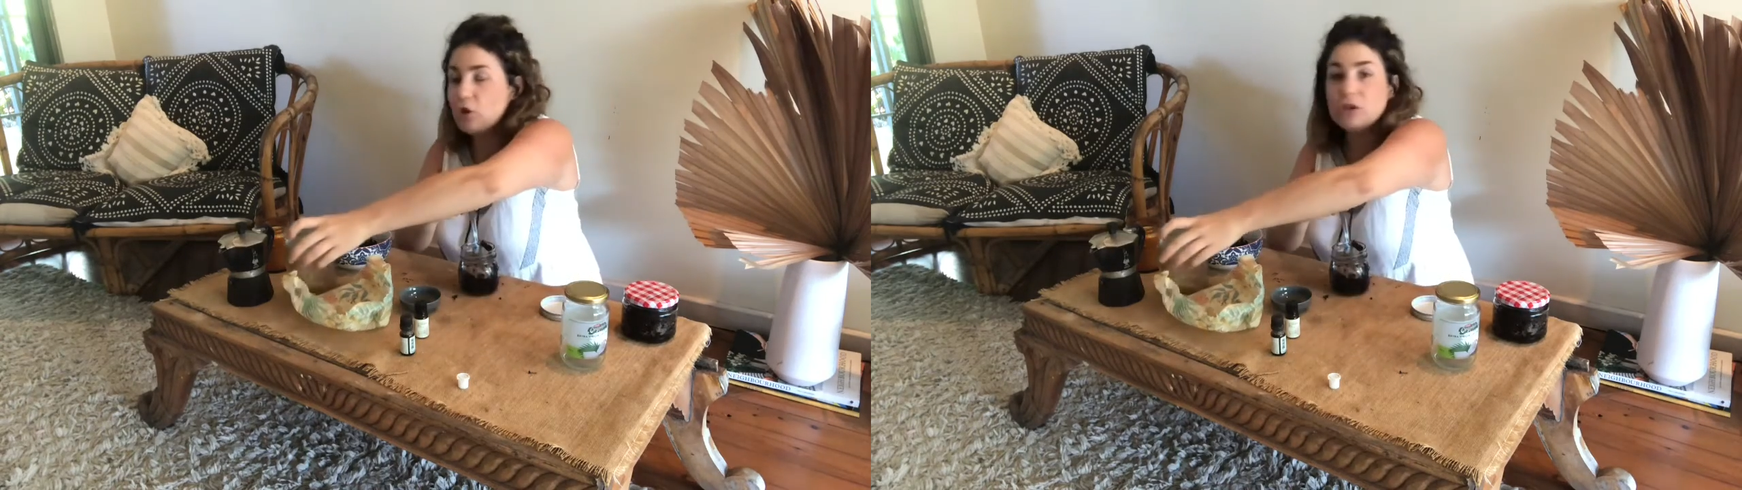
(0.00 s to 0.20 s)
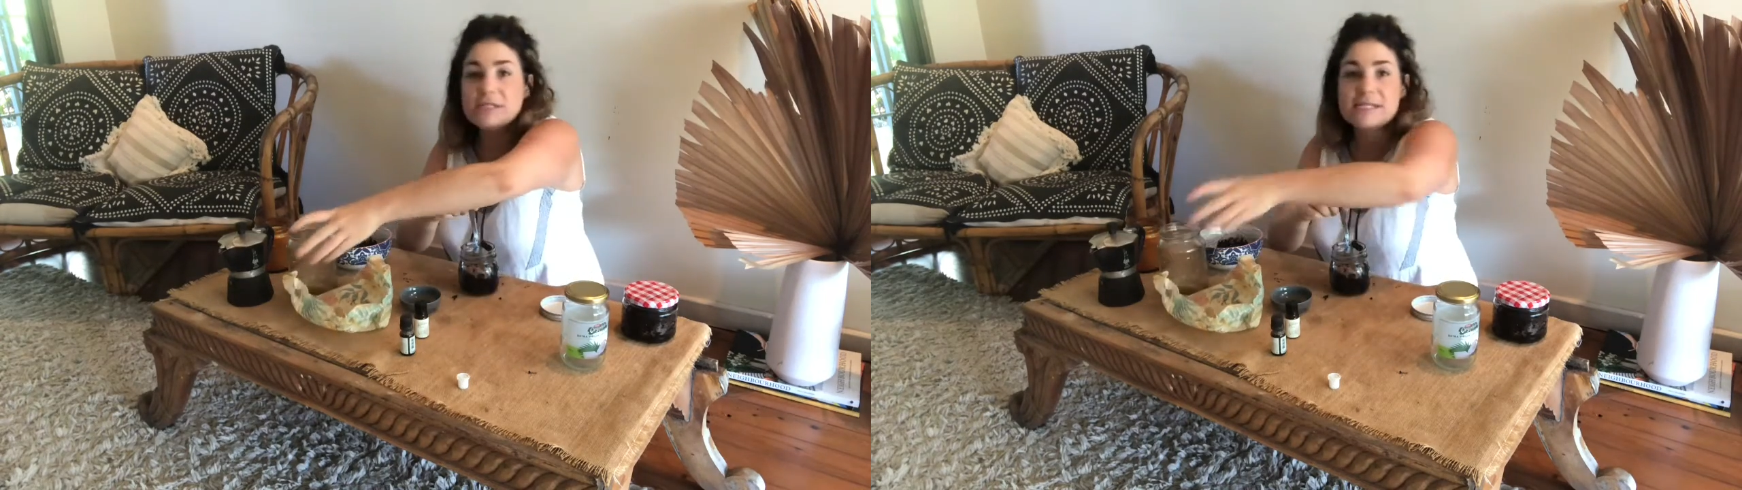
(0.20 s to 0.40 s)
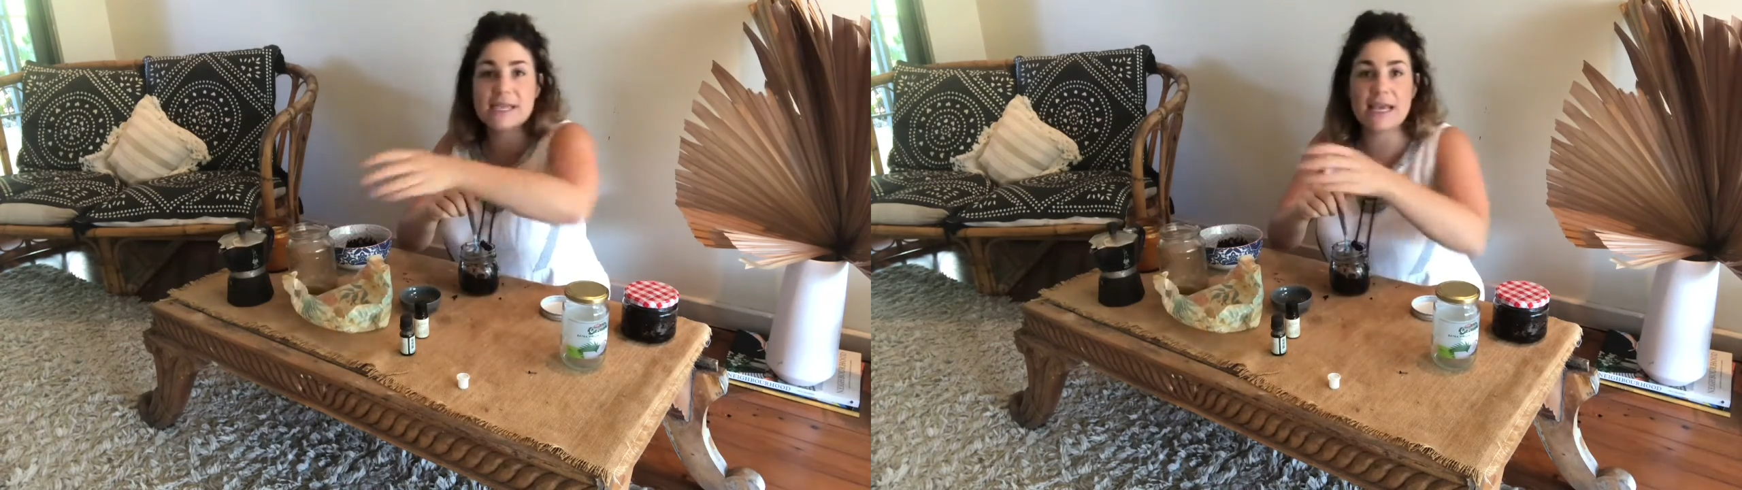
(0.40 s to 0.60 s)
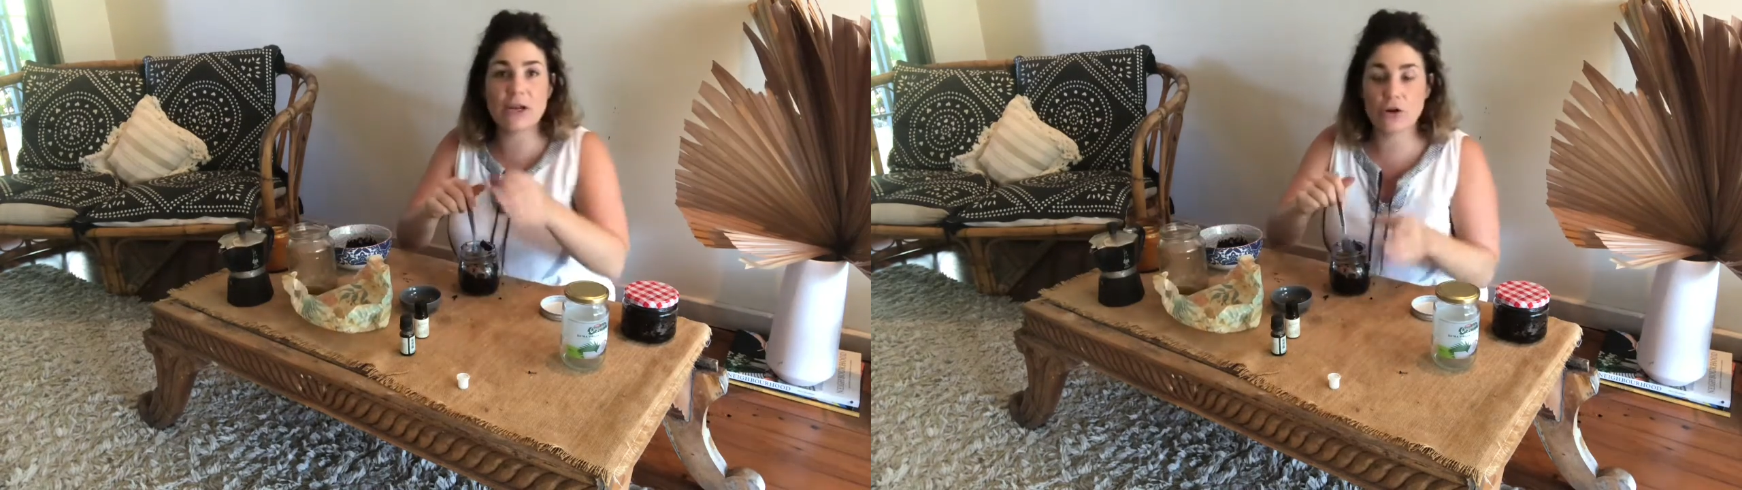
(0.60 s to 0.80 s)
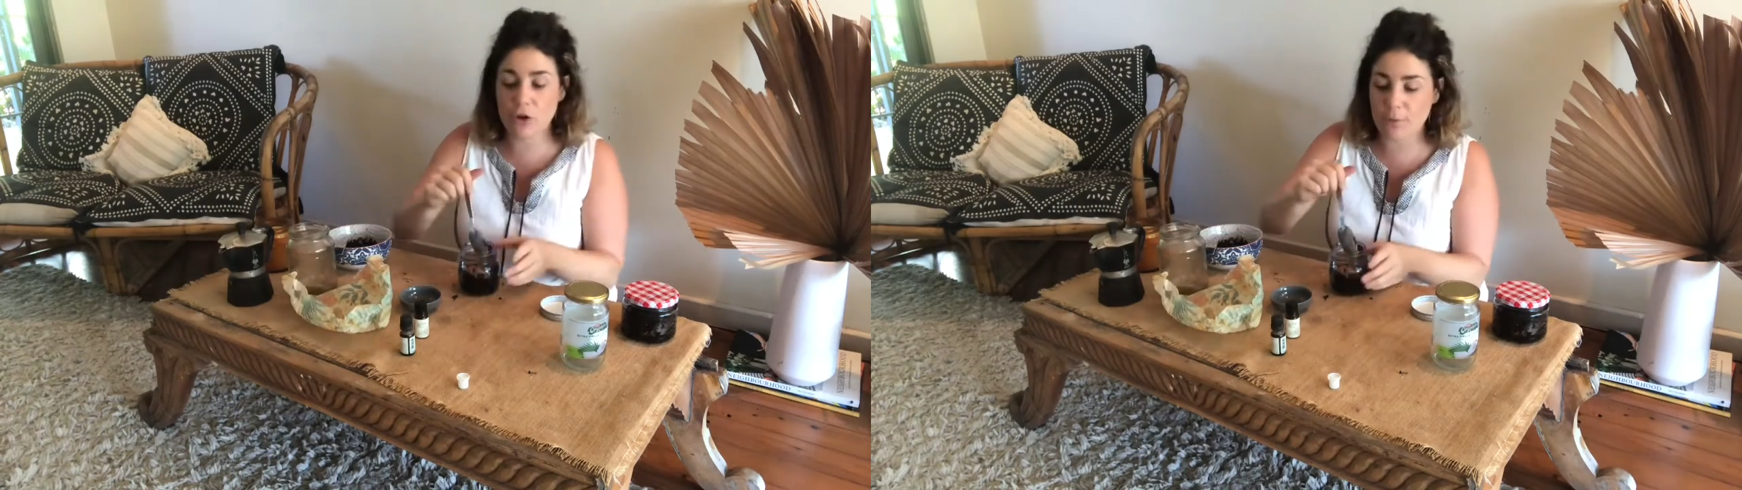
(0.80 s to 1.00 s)
your skin,
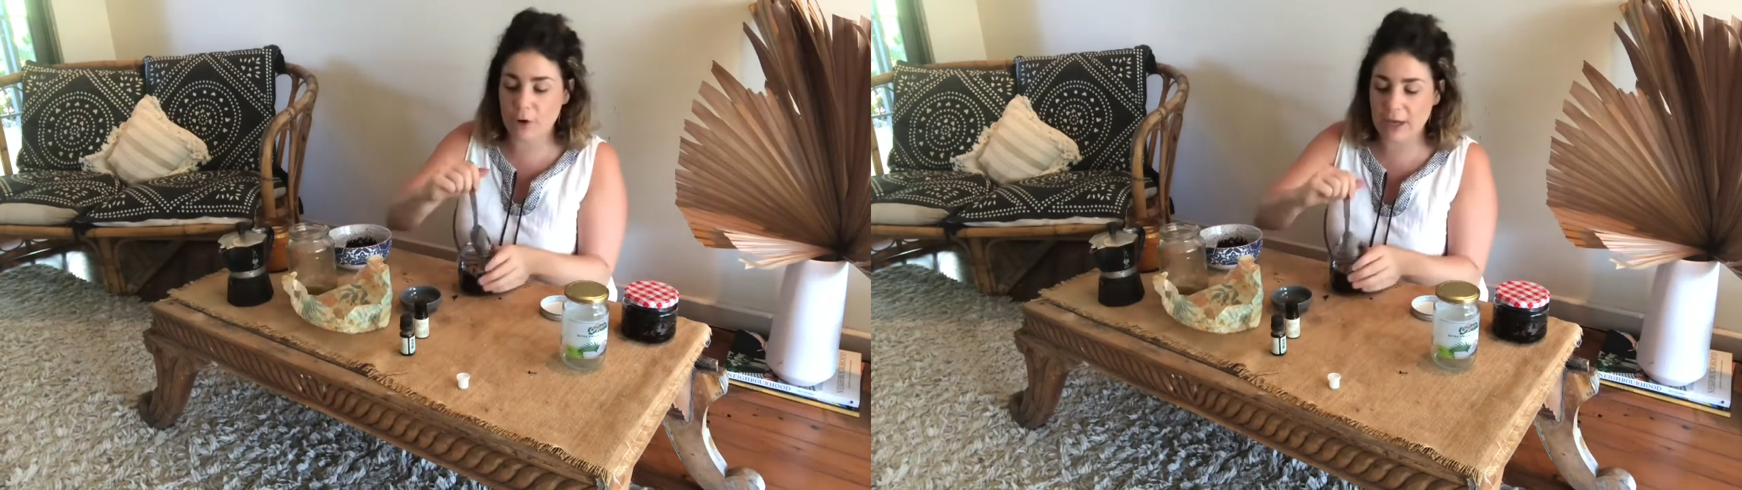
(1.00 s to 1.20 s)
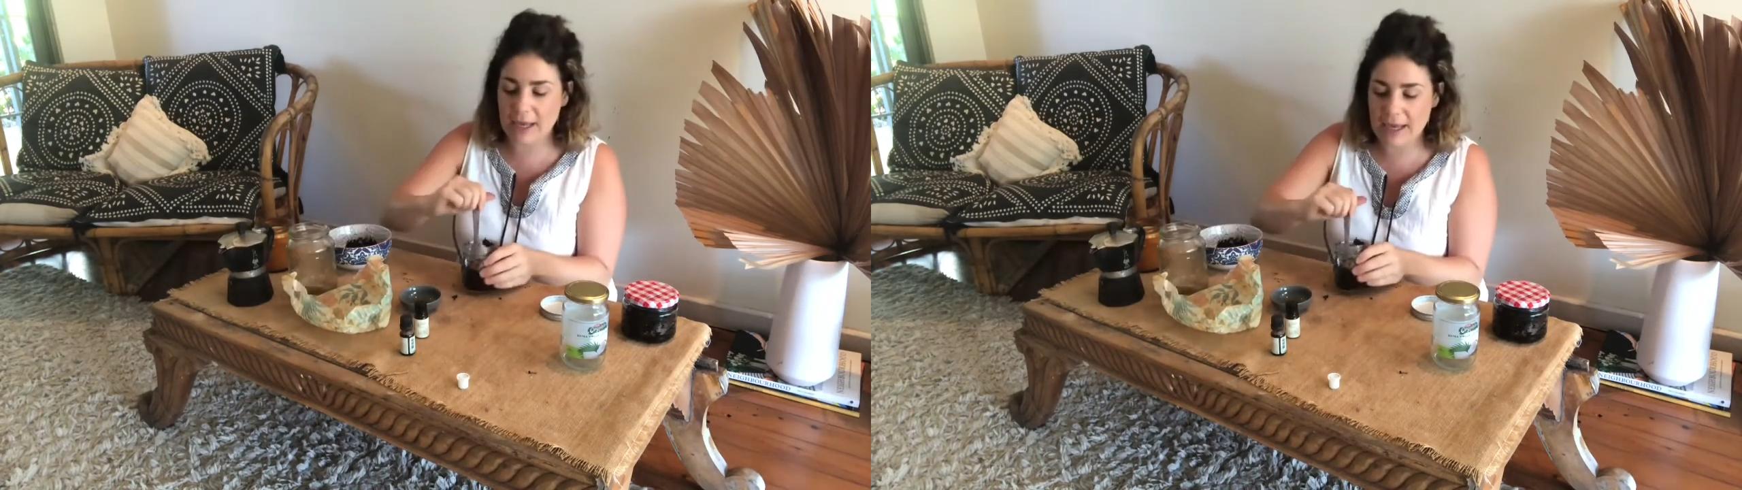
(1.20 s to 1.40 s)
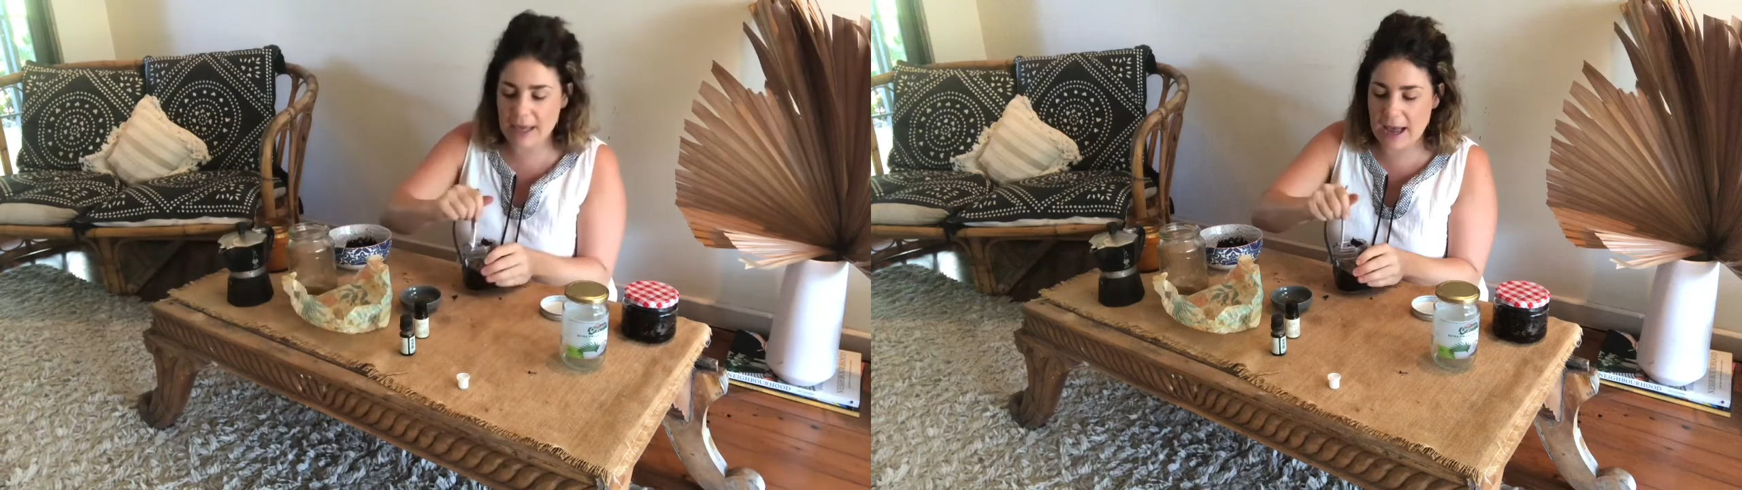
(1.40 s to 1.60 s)
on your body.